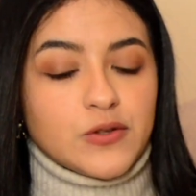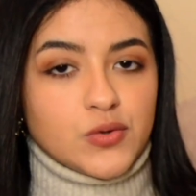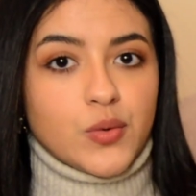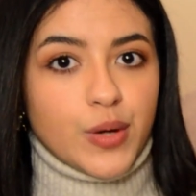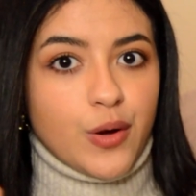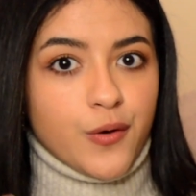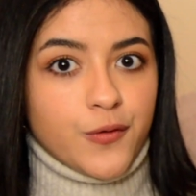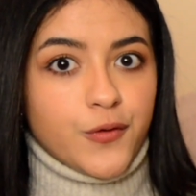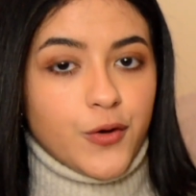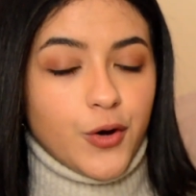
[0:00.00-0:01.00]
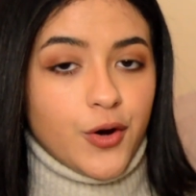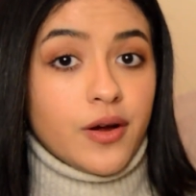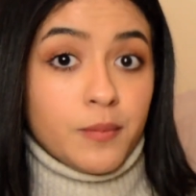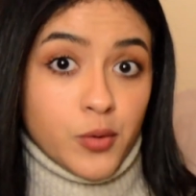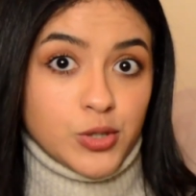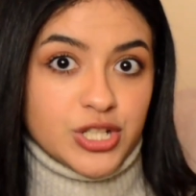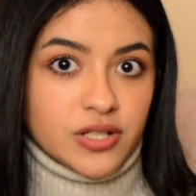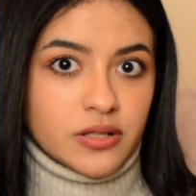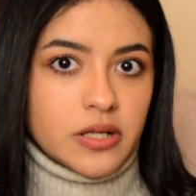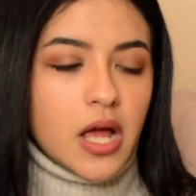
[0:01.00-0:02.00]
story of her
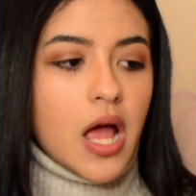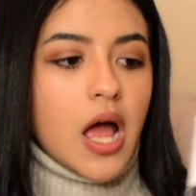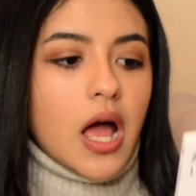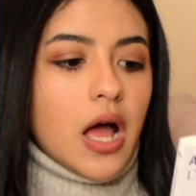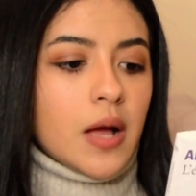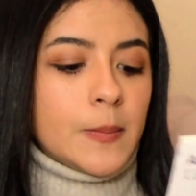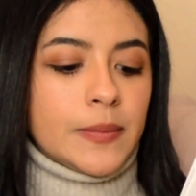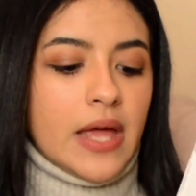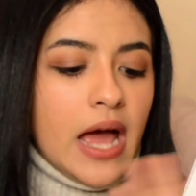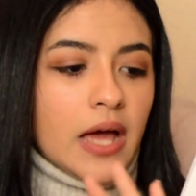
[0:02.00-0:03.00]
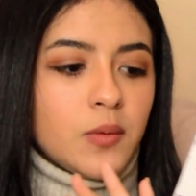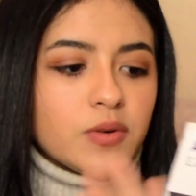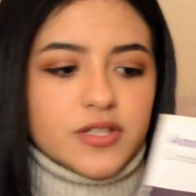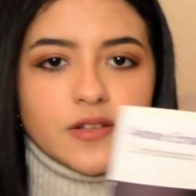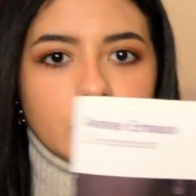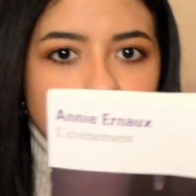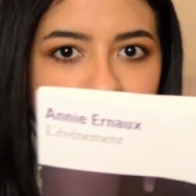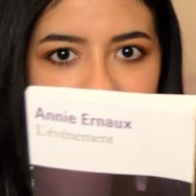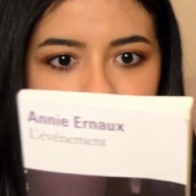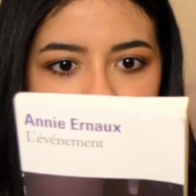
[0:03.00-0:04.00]
abortion. I was not
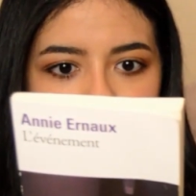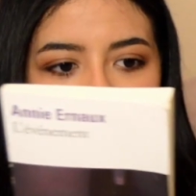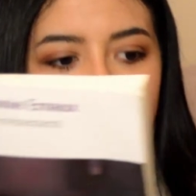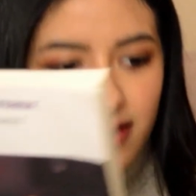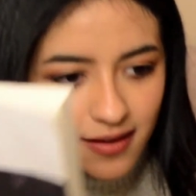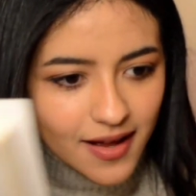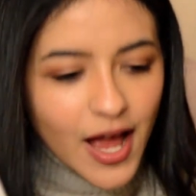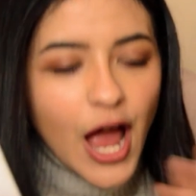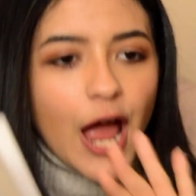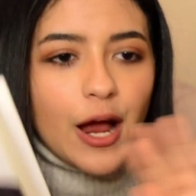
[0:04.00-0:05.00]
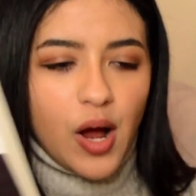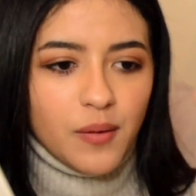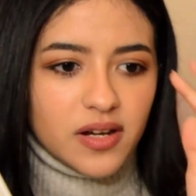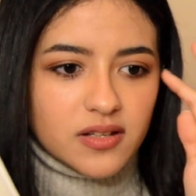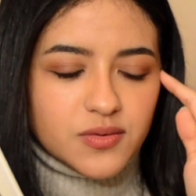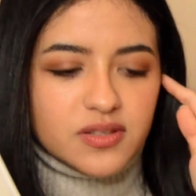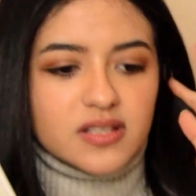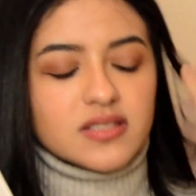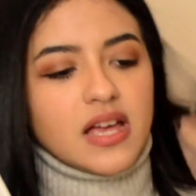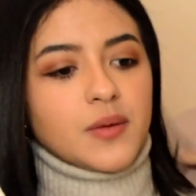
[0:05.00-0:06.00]
expecting this. Going into
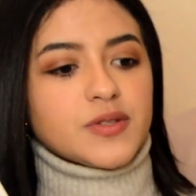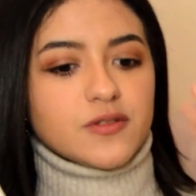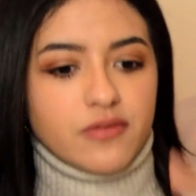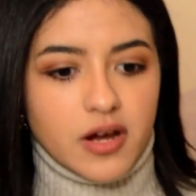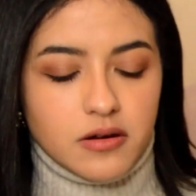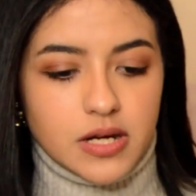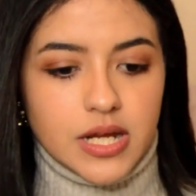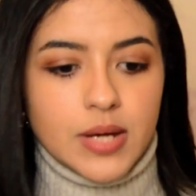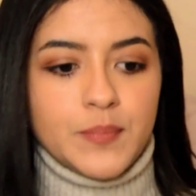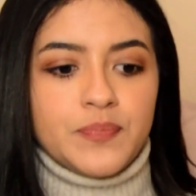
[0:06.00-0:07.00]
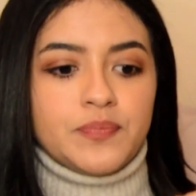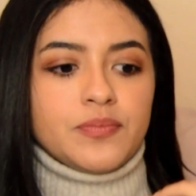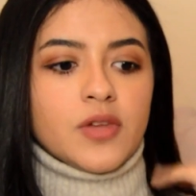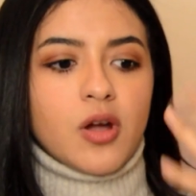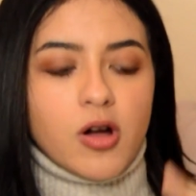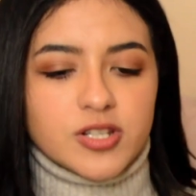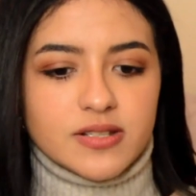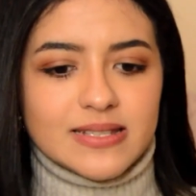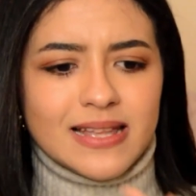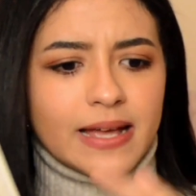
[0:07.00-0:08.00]
this, I was very
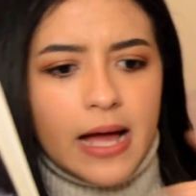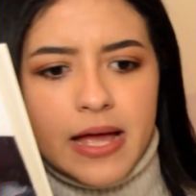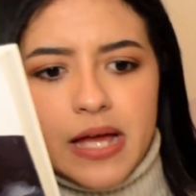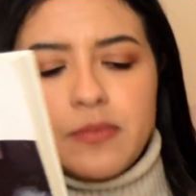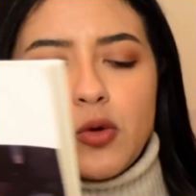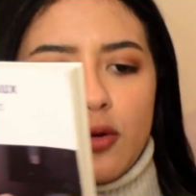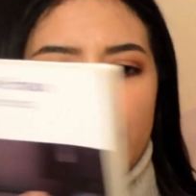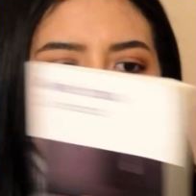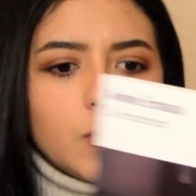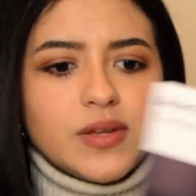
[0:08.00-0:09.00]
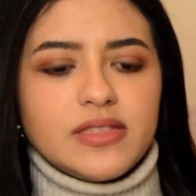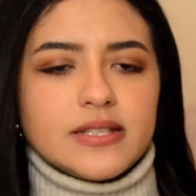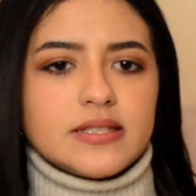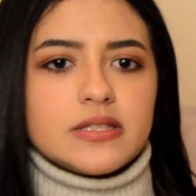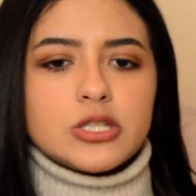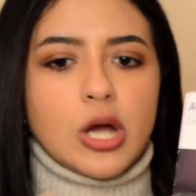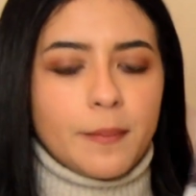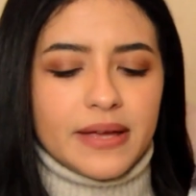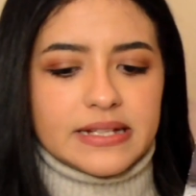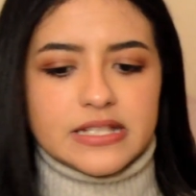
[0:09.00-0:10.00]
cautious, like I am normally with these
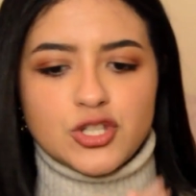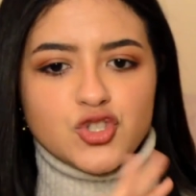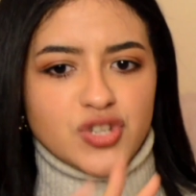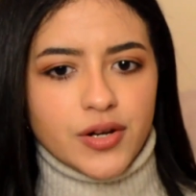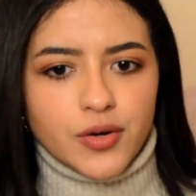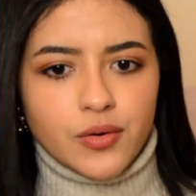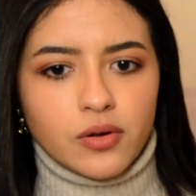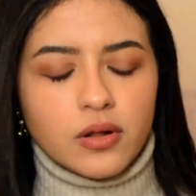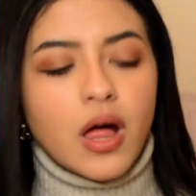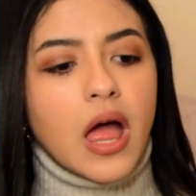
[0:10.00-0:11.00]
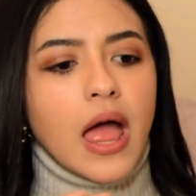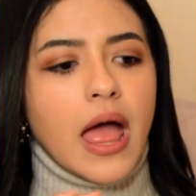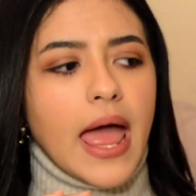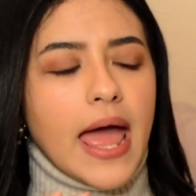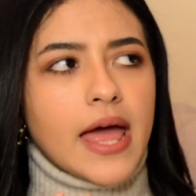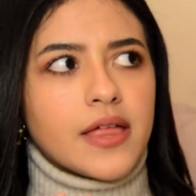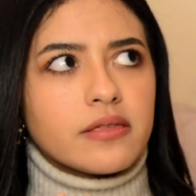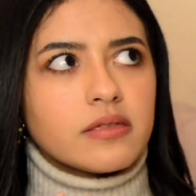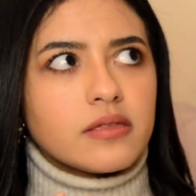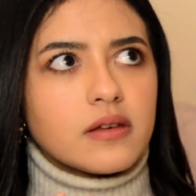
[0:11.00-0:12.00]
topics in general,
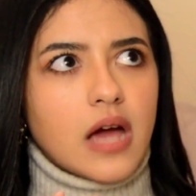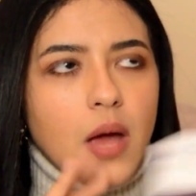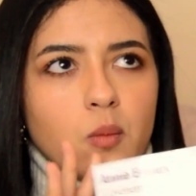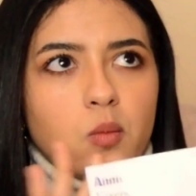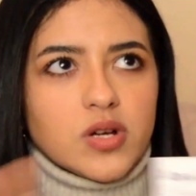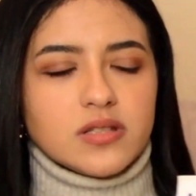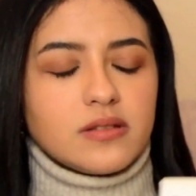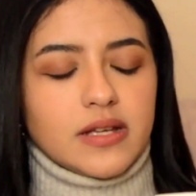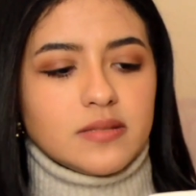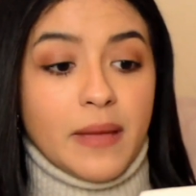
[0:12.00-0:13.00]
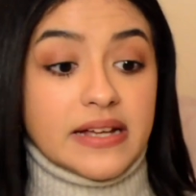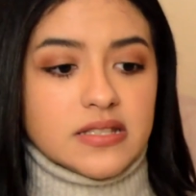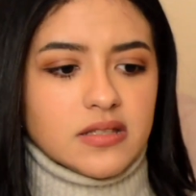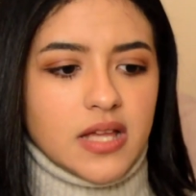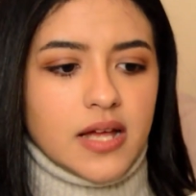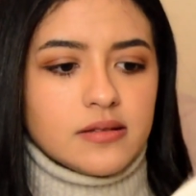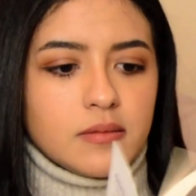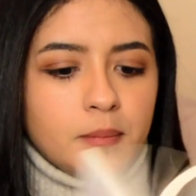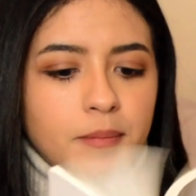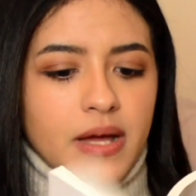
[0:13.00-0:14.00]
and I was not expecting that,
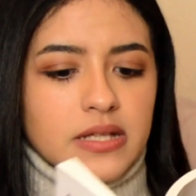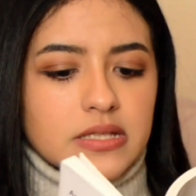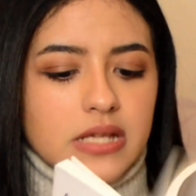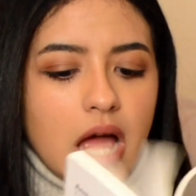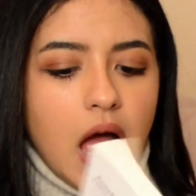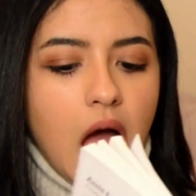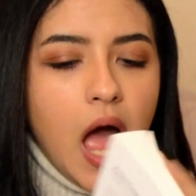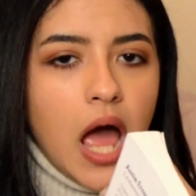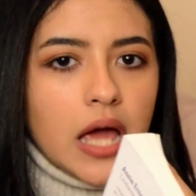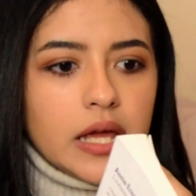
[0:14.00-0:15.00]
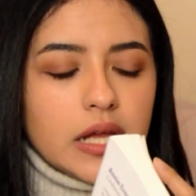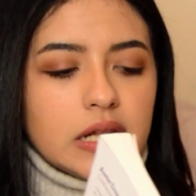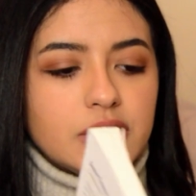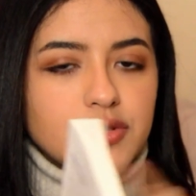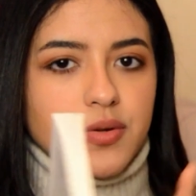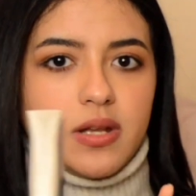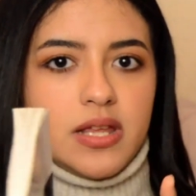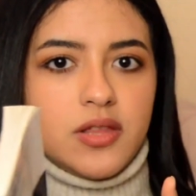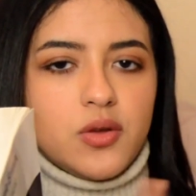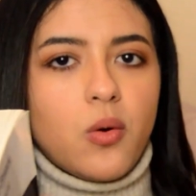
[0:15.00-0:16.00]
but I
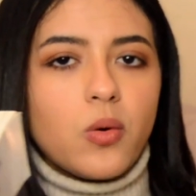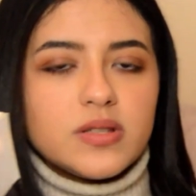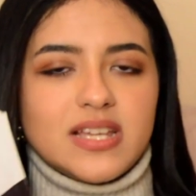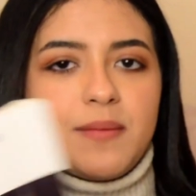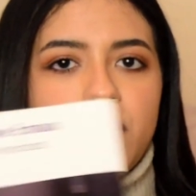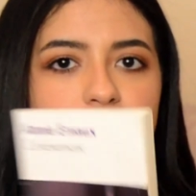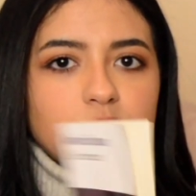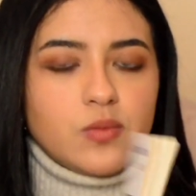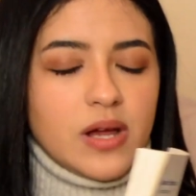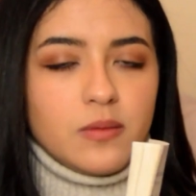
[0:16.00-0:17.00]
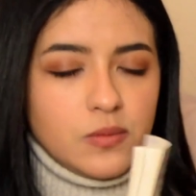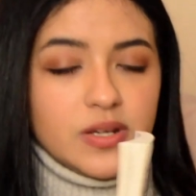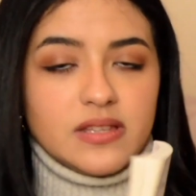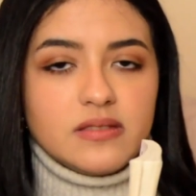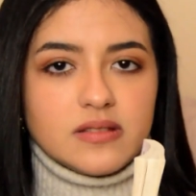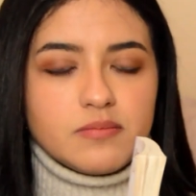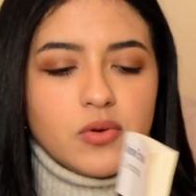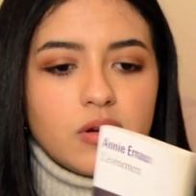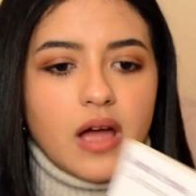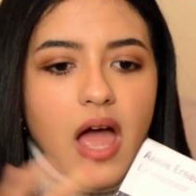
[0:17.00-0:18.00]
literally, the whole time I was reading this
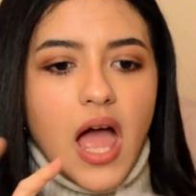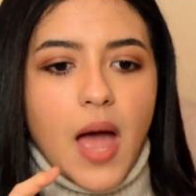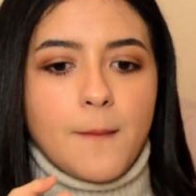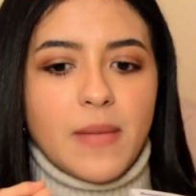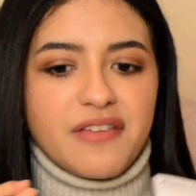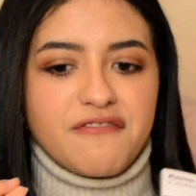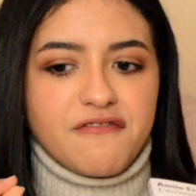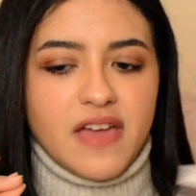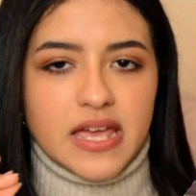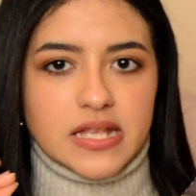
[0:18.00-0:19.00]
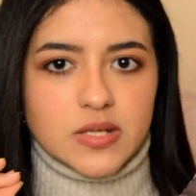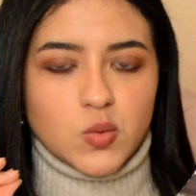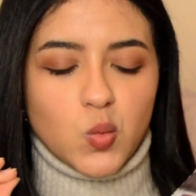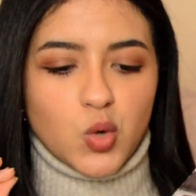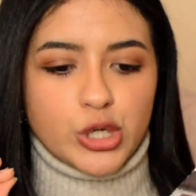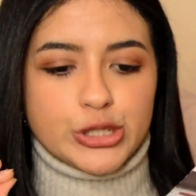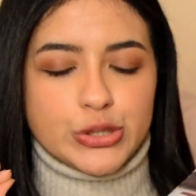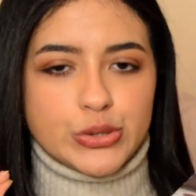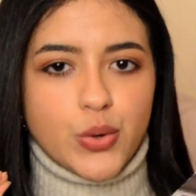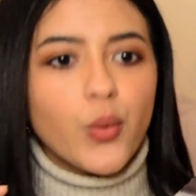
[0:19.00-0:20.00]
book, my veins were
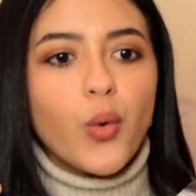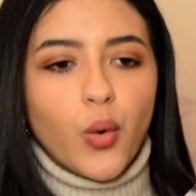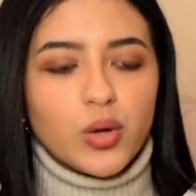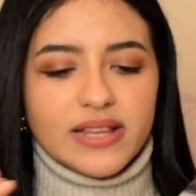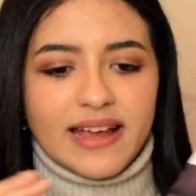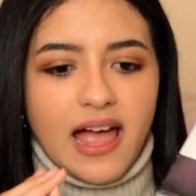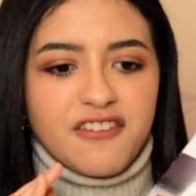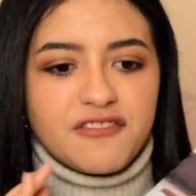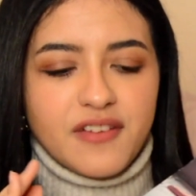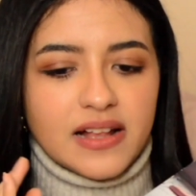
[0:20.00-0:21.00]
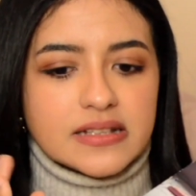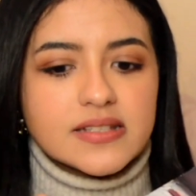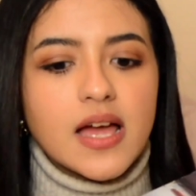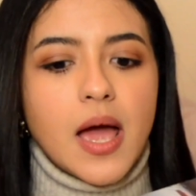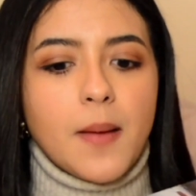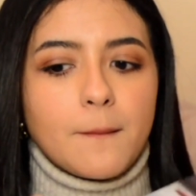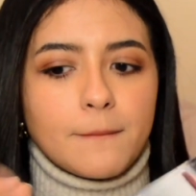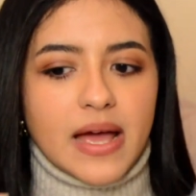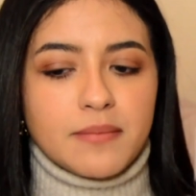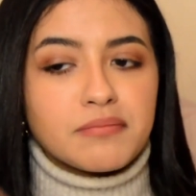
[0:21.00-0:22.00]
so cold, like I felt
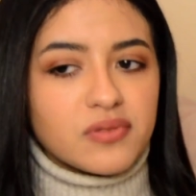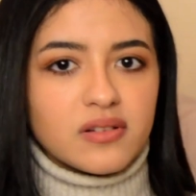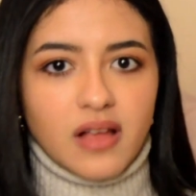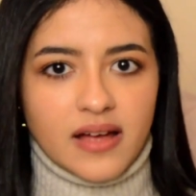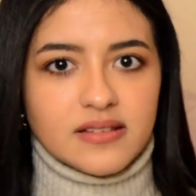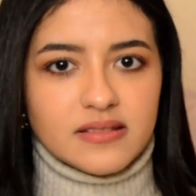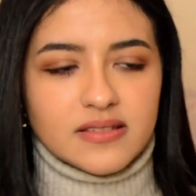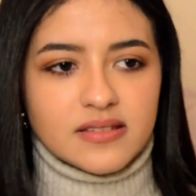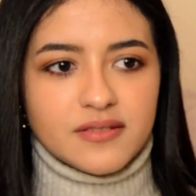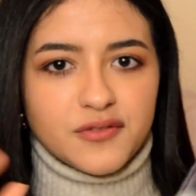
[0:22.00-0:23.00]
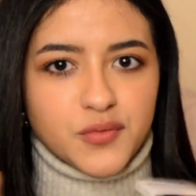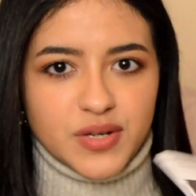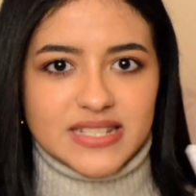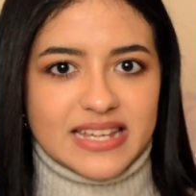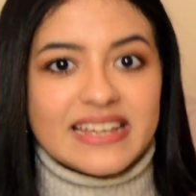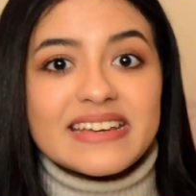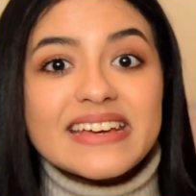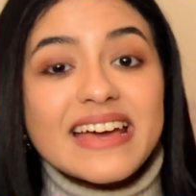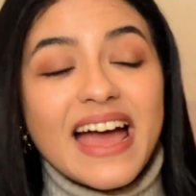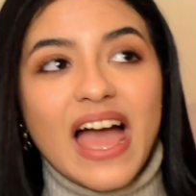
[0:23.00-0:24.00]
my blood freezing.
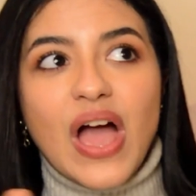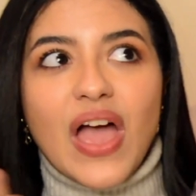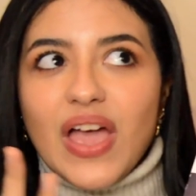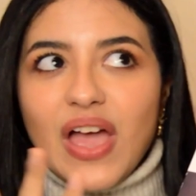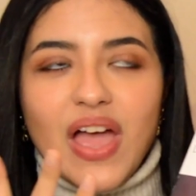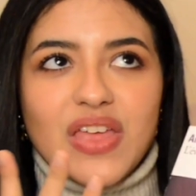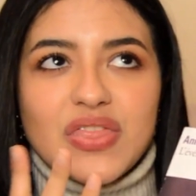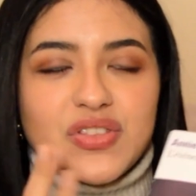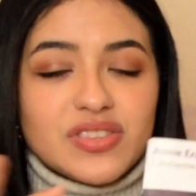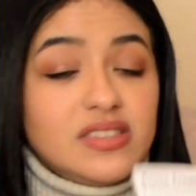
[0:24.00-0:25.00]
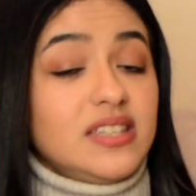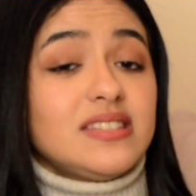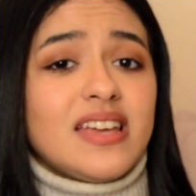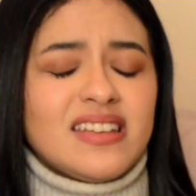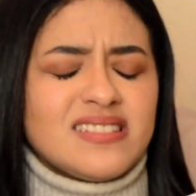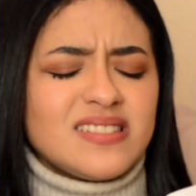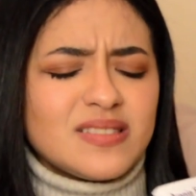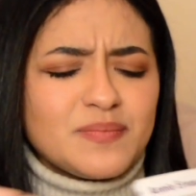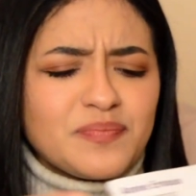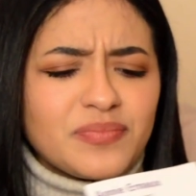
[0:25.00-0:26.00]
The details